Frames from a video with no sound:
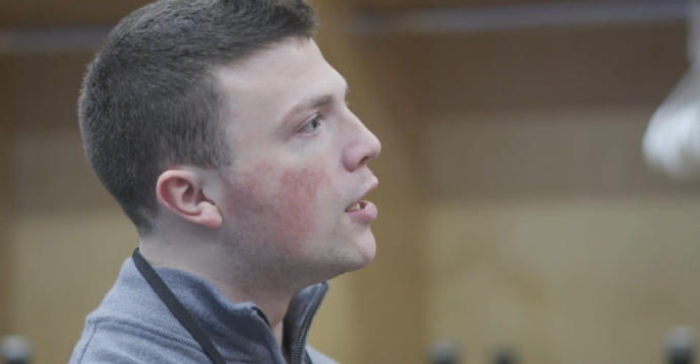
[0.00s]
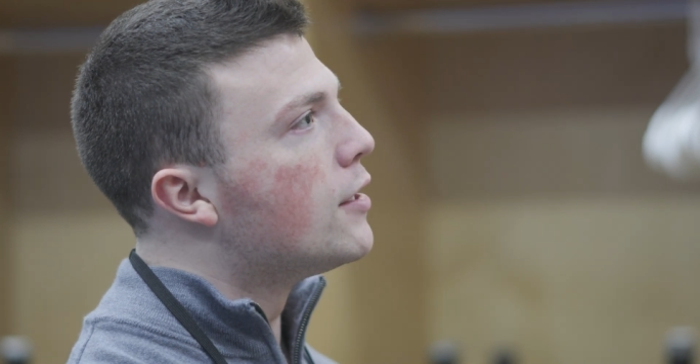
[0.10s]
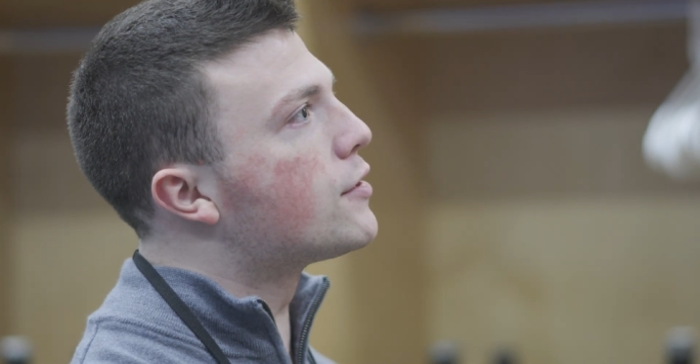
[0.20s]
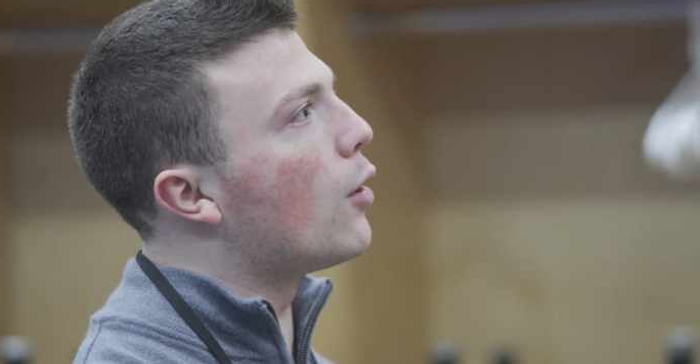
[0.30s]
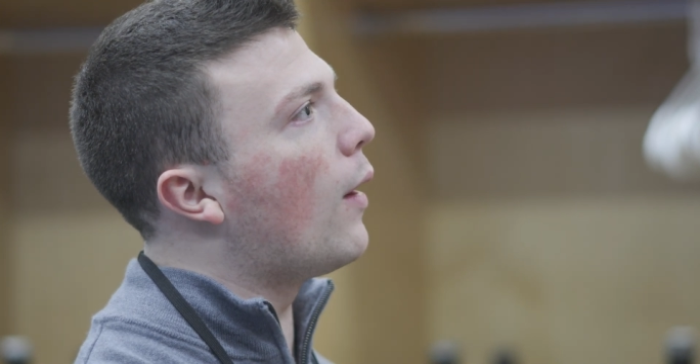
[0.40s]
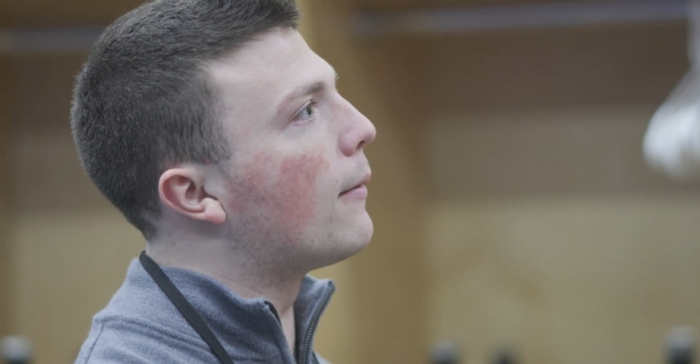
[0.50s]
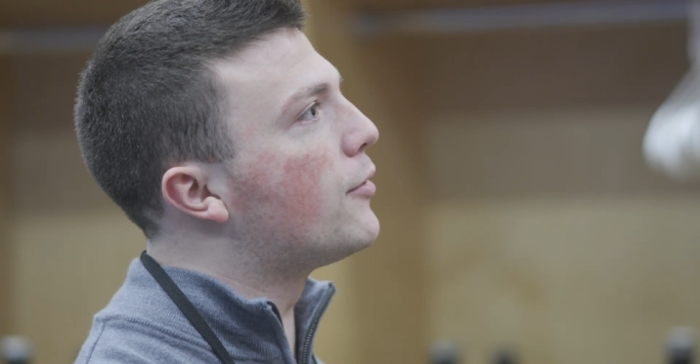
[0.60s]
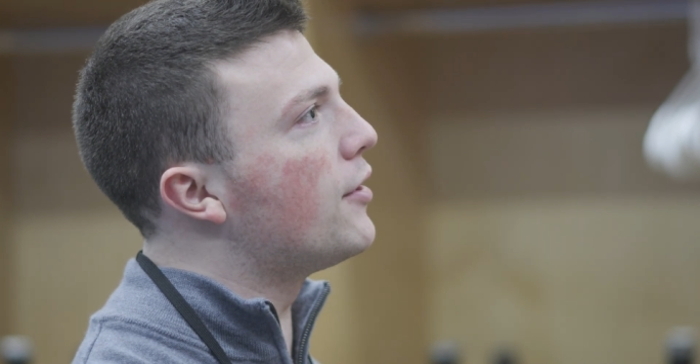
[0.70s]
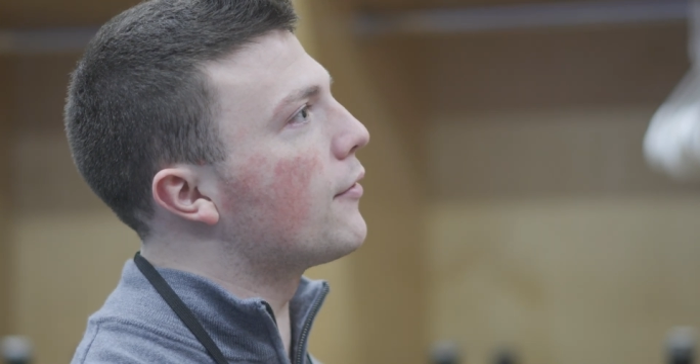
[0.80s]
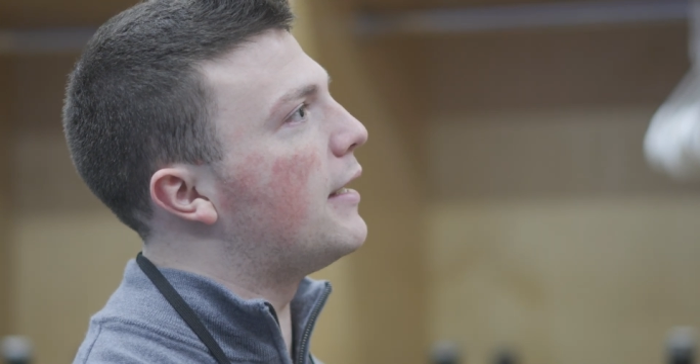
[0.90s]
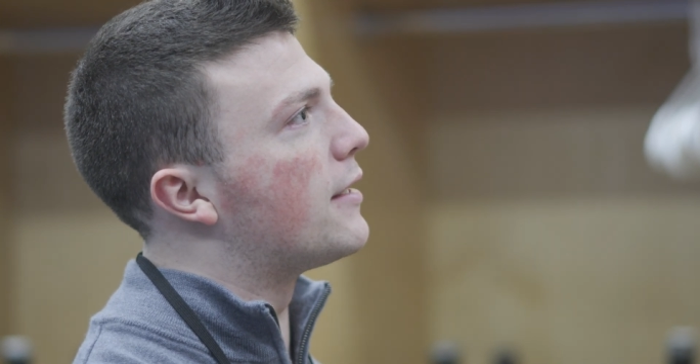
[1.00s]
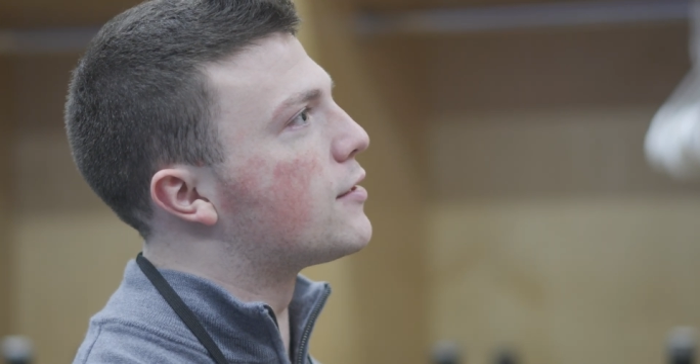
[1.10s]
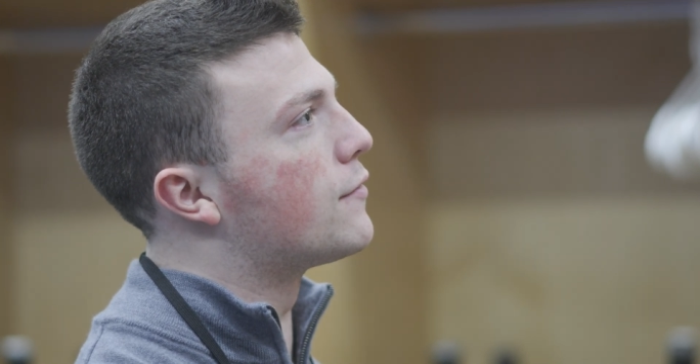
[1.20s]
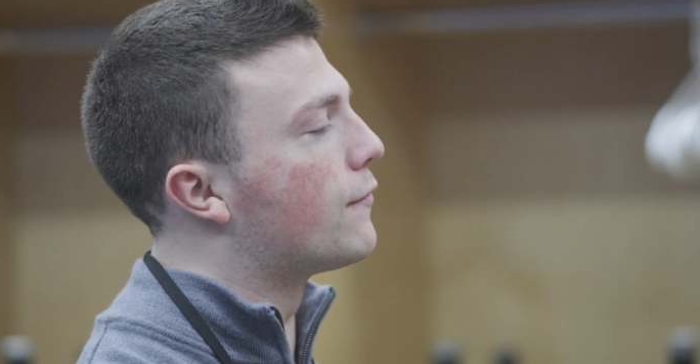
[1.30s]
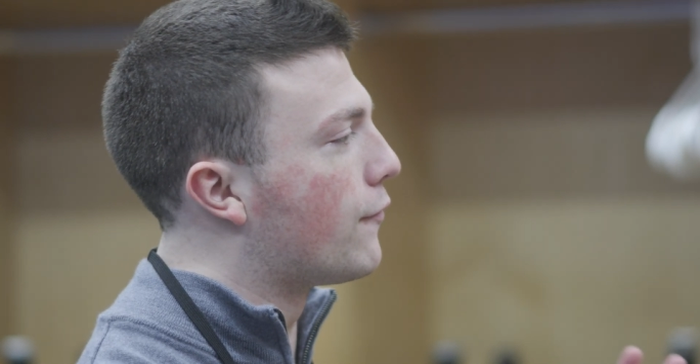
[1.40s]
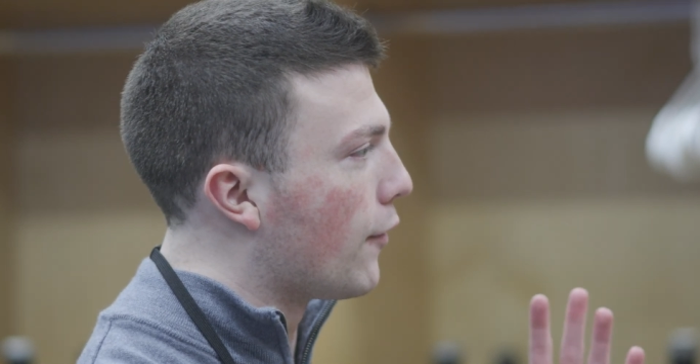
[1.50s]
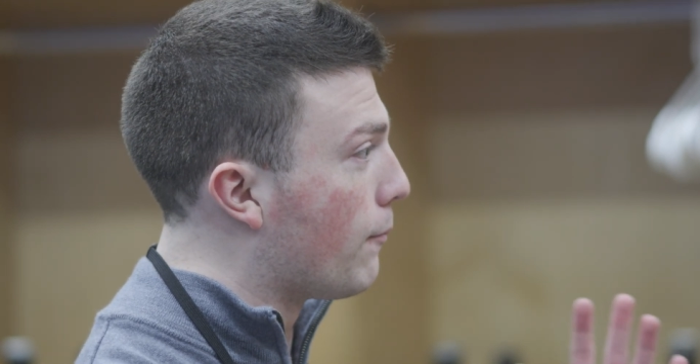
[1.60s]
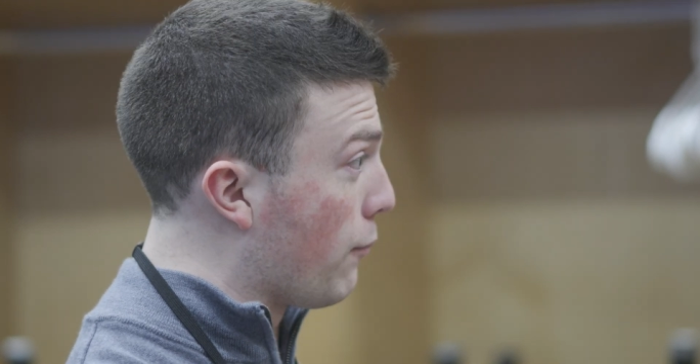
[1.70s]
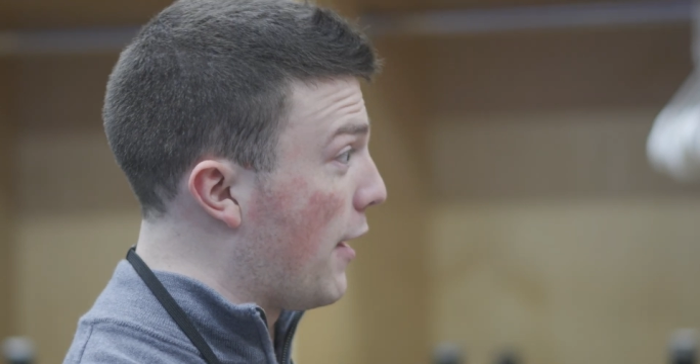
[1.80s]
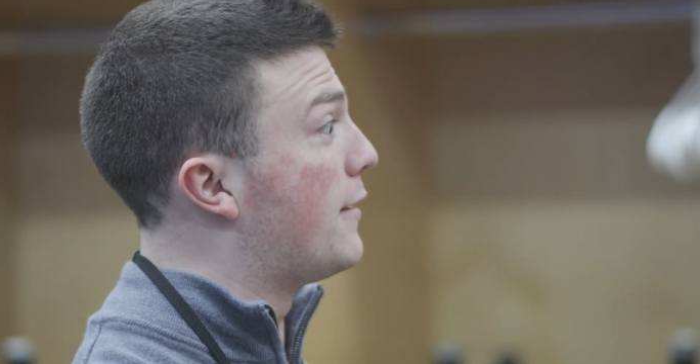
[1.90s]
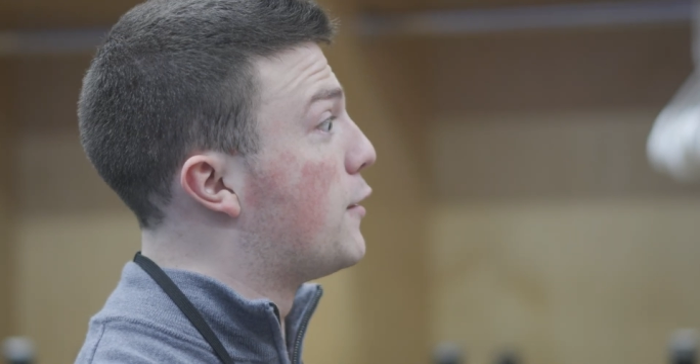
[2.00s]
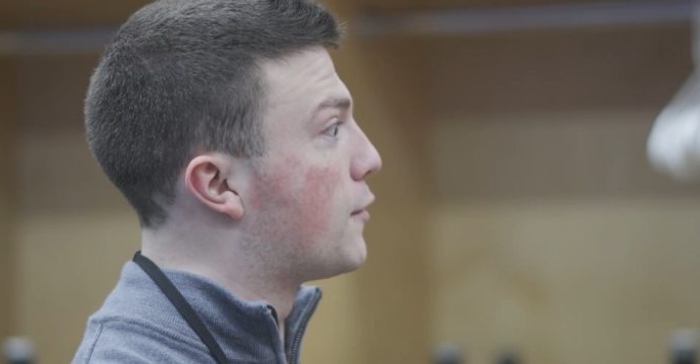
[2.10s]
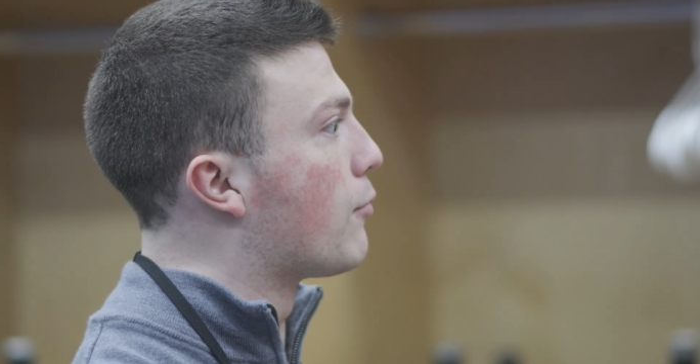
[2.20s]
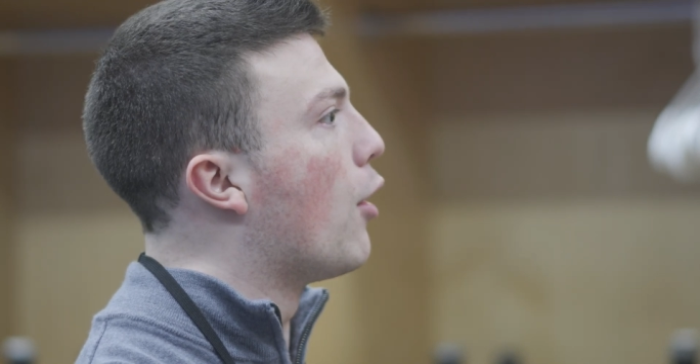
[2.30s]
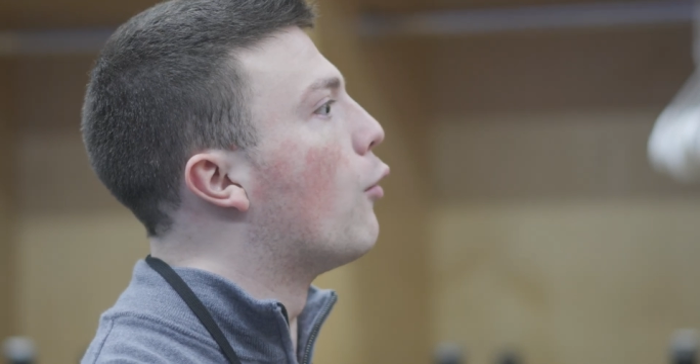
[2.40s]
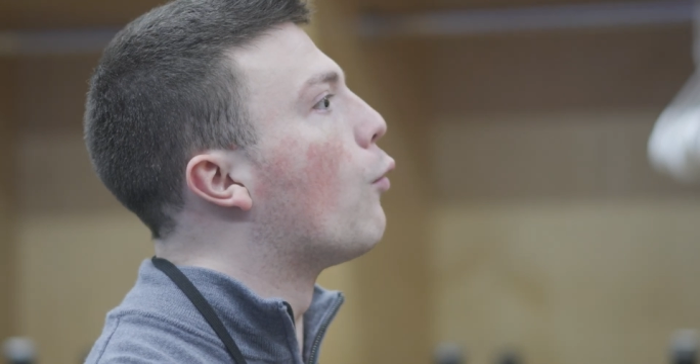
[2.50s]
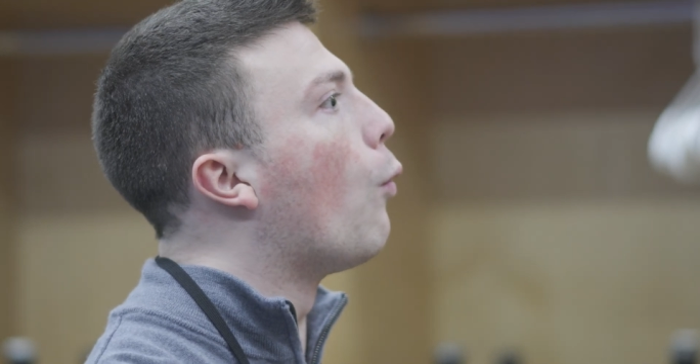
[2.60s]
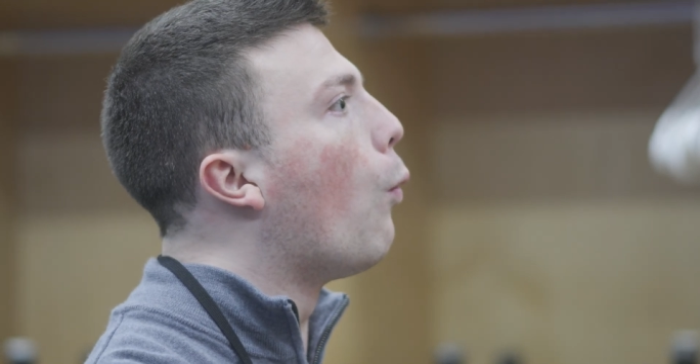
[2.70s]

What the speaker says: So I'm curious, for Brandon Sproat,